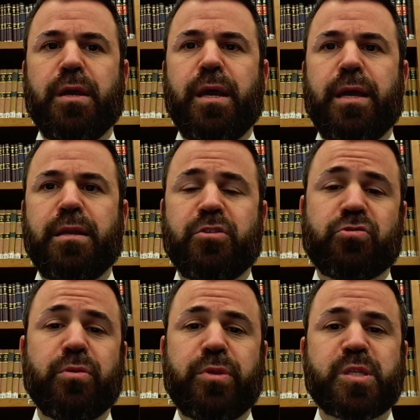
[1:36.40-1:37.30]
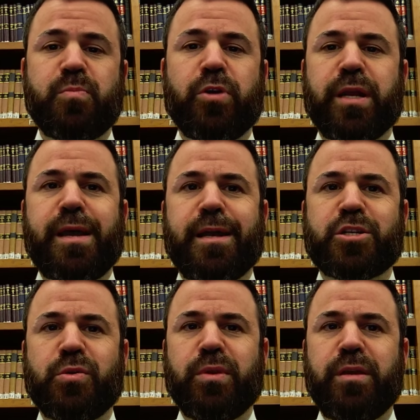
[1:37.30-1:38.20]
And in truth, this morning I
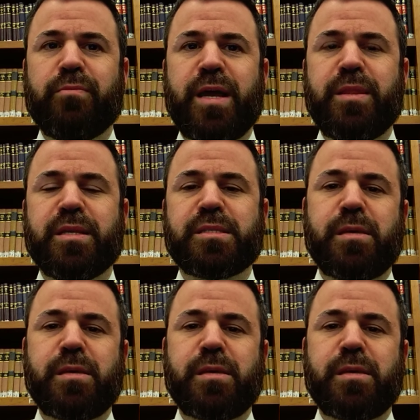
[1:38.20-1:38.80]
actually read that